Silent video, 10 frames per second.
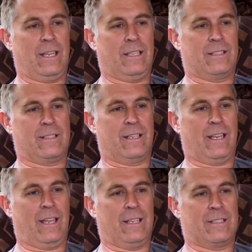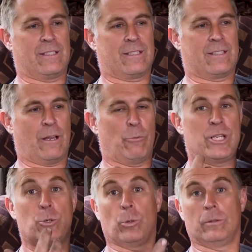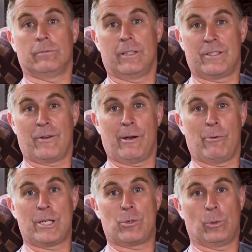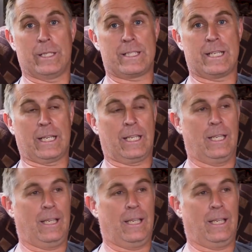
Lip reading: a ritual. It's very ritualistic.